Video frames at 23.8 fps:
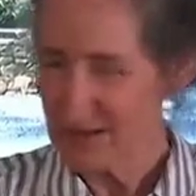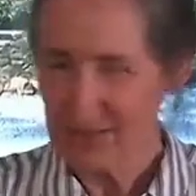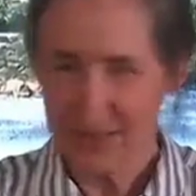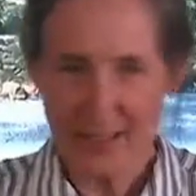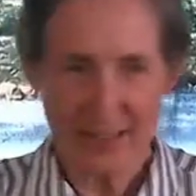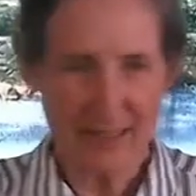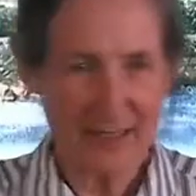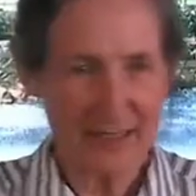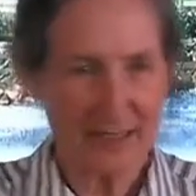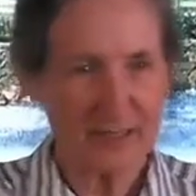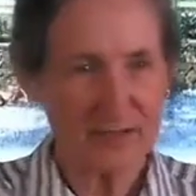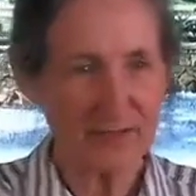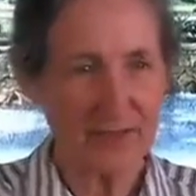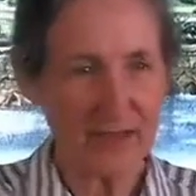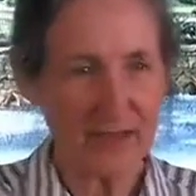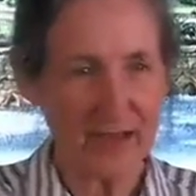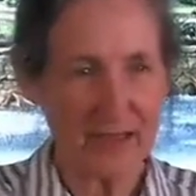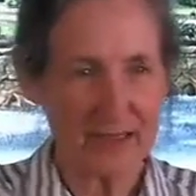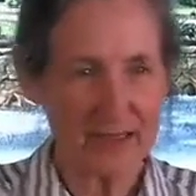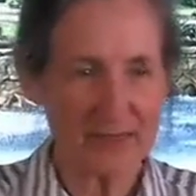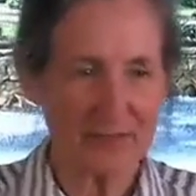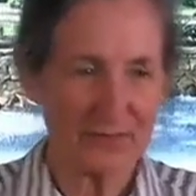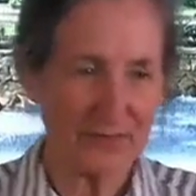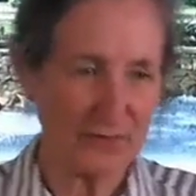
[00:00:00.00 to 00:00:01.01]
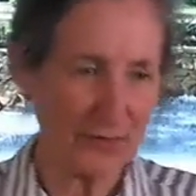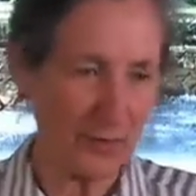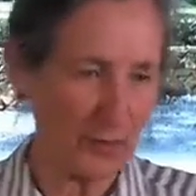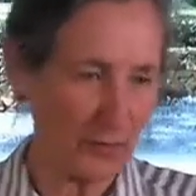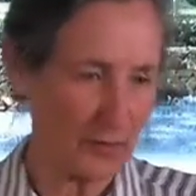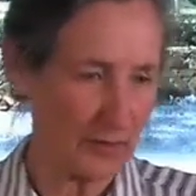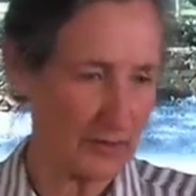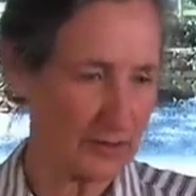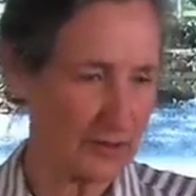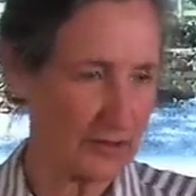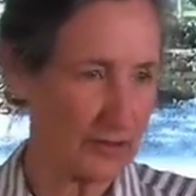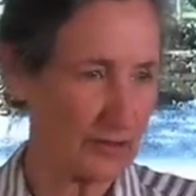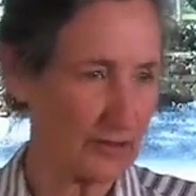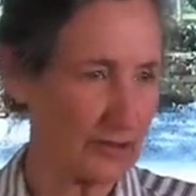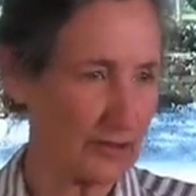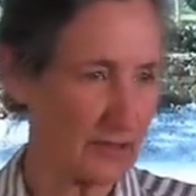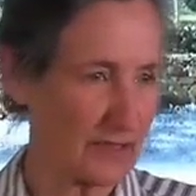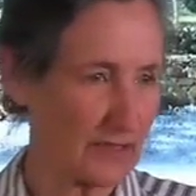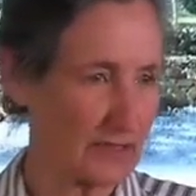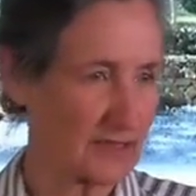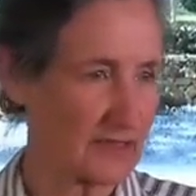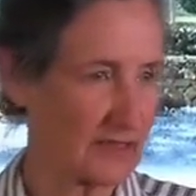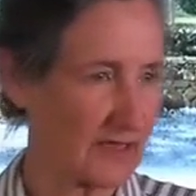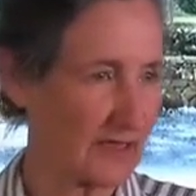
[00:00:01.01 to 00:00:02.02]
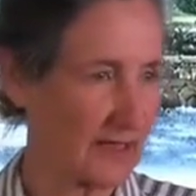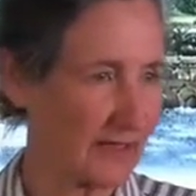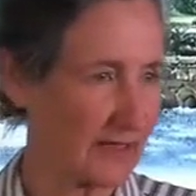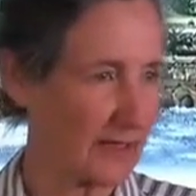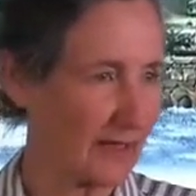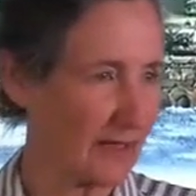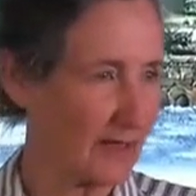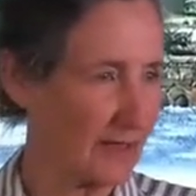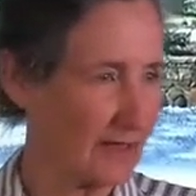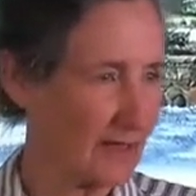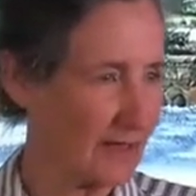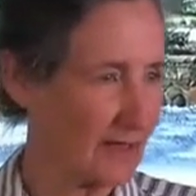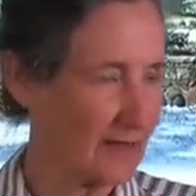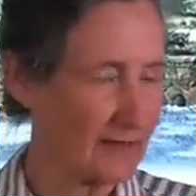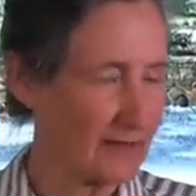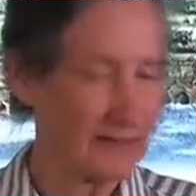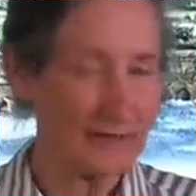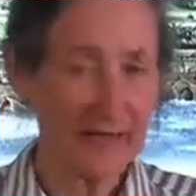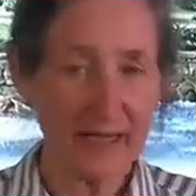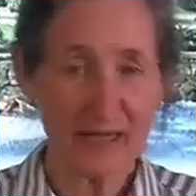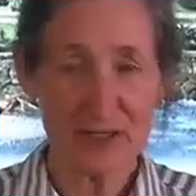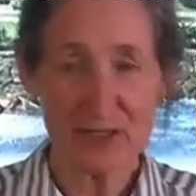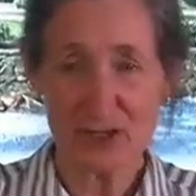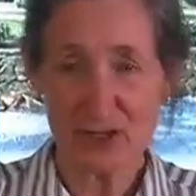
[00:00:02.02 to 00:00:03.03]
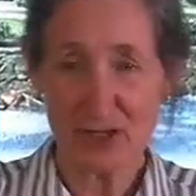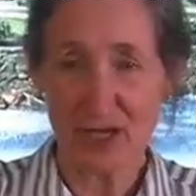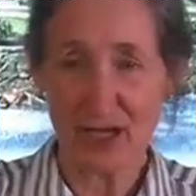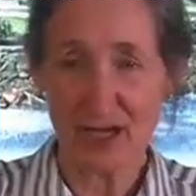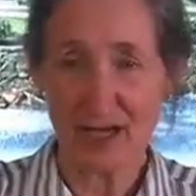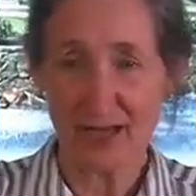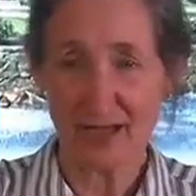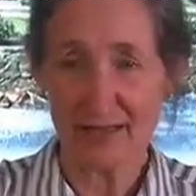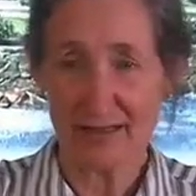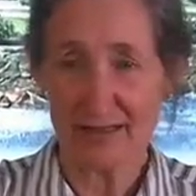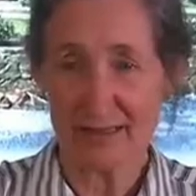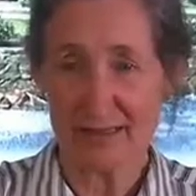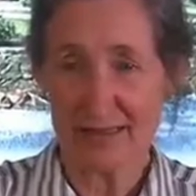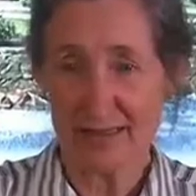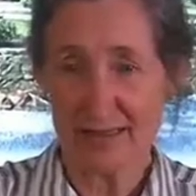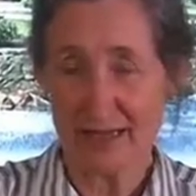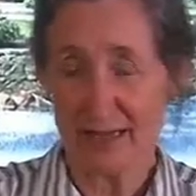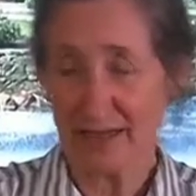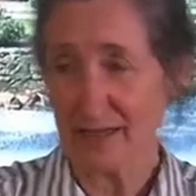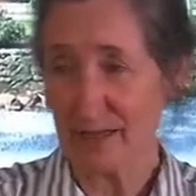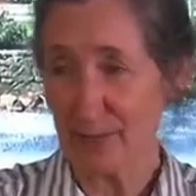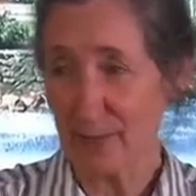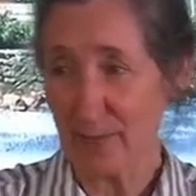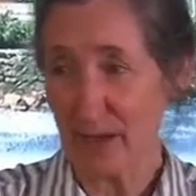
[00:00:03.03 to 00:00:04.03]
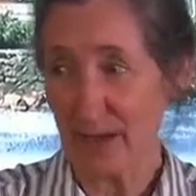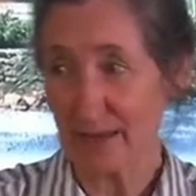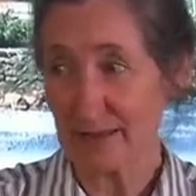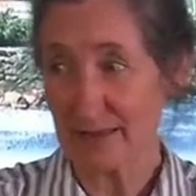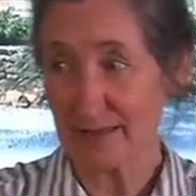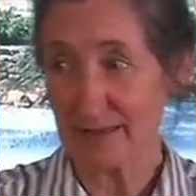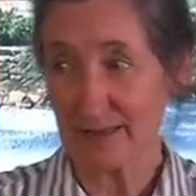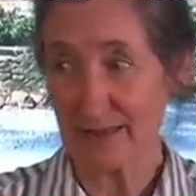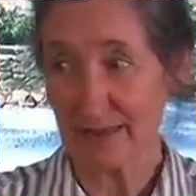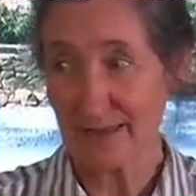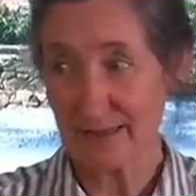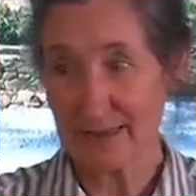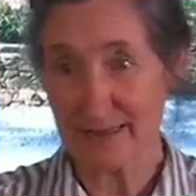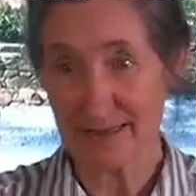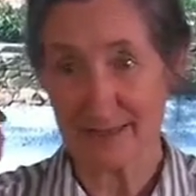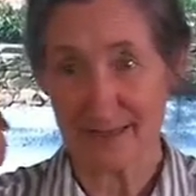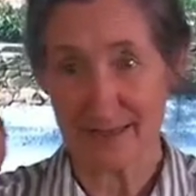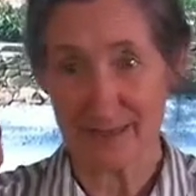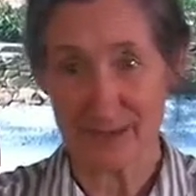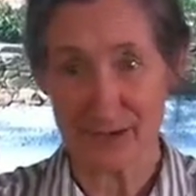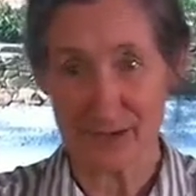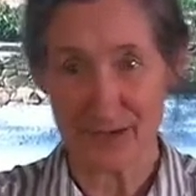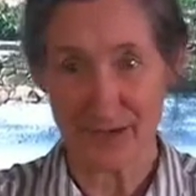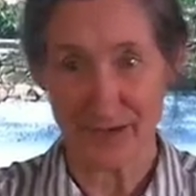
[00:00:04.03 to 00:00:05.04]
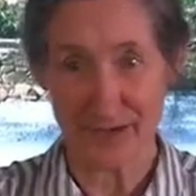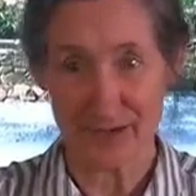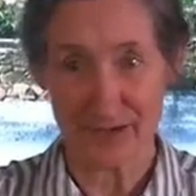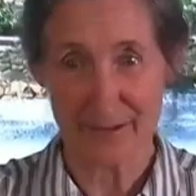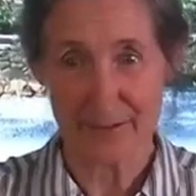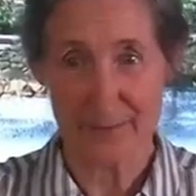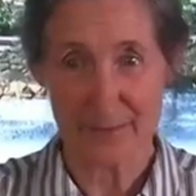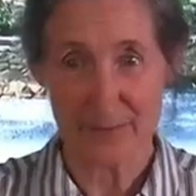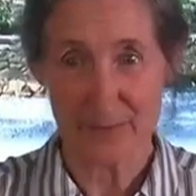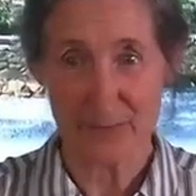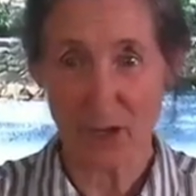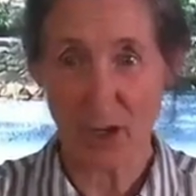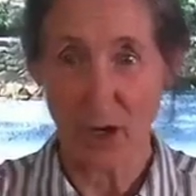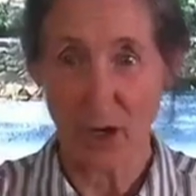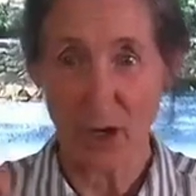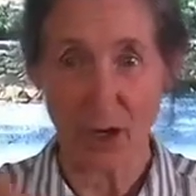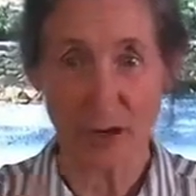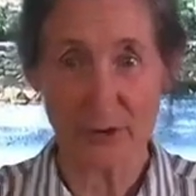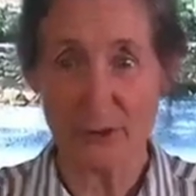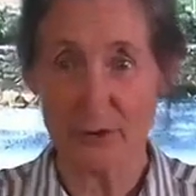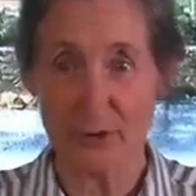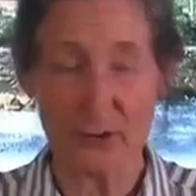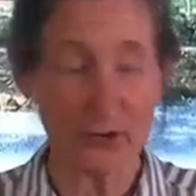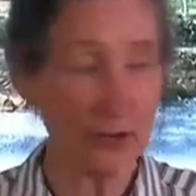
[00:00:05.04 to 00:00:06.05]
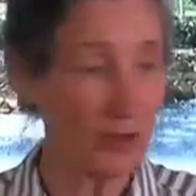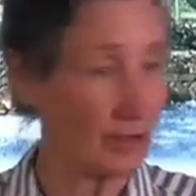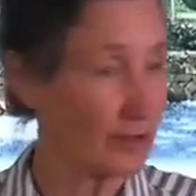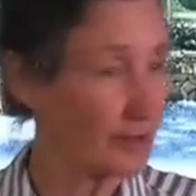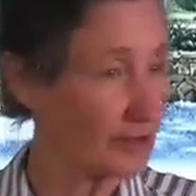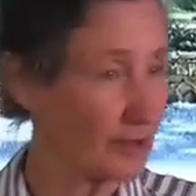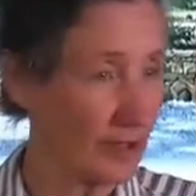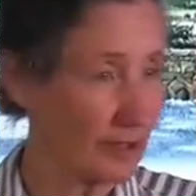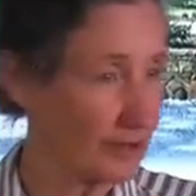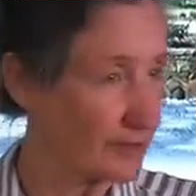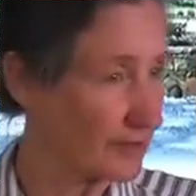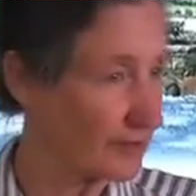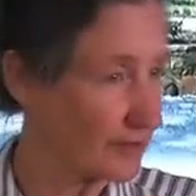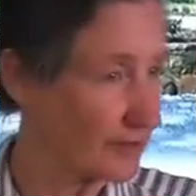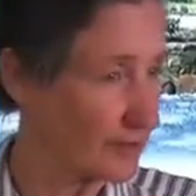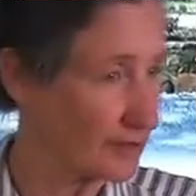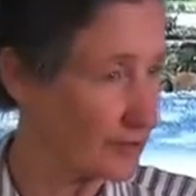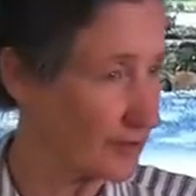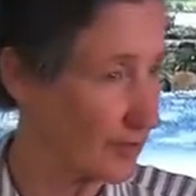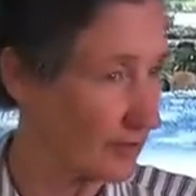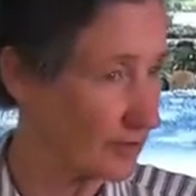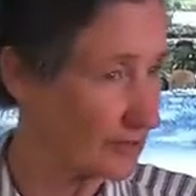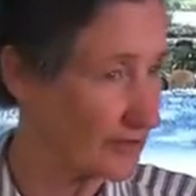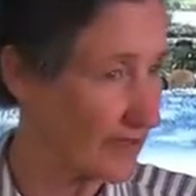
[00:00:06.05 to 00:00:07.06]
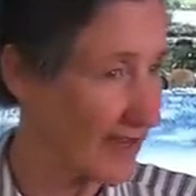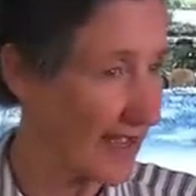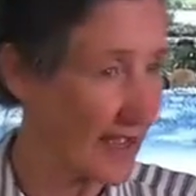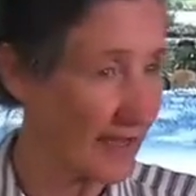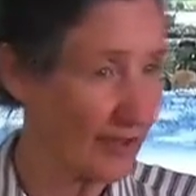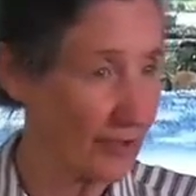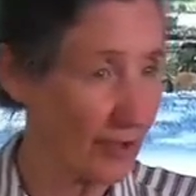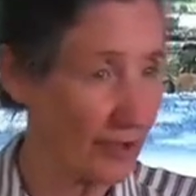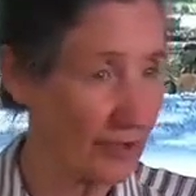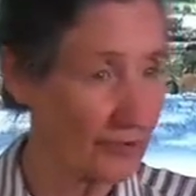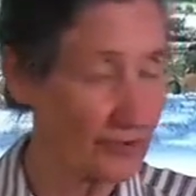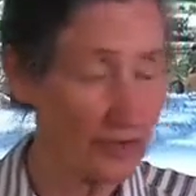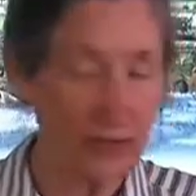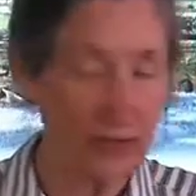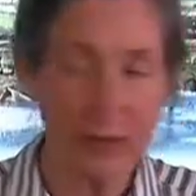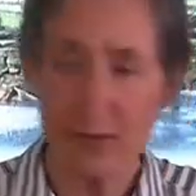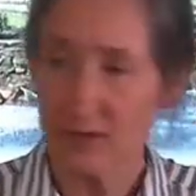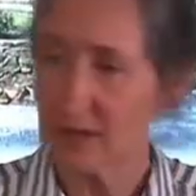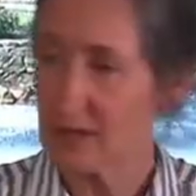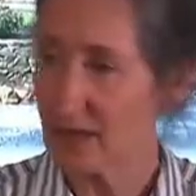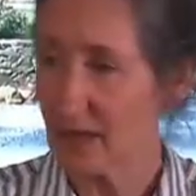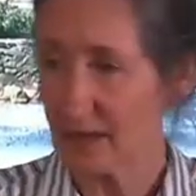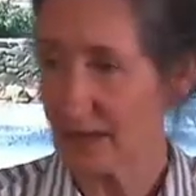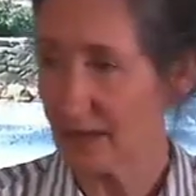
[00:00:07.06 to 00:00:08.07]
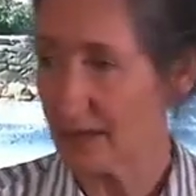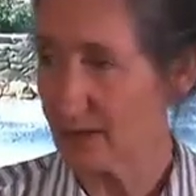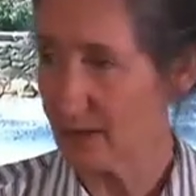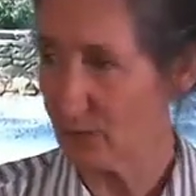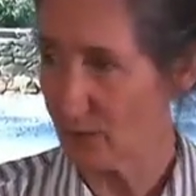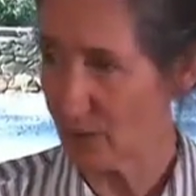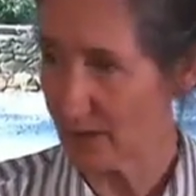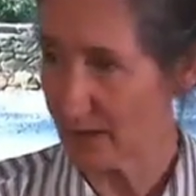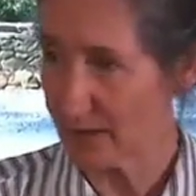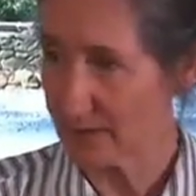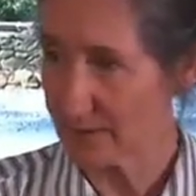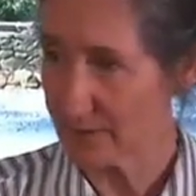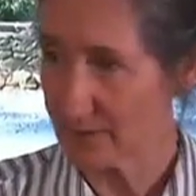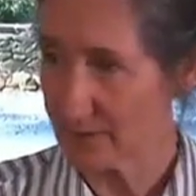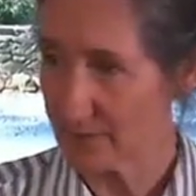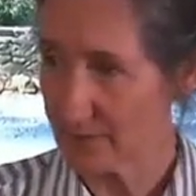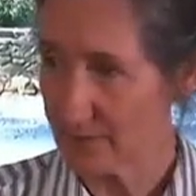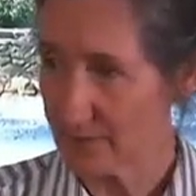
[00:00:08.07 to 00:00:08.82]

So let's fast forward 2 years later. Next child is 18 months and gets an earache. I do not go to the doctor and I don't tell anyone.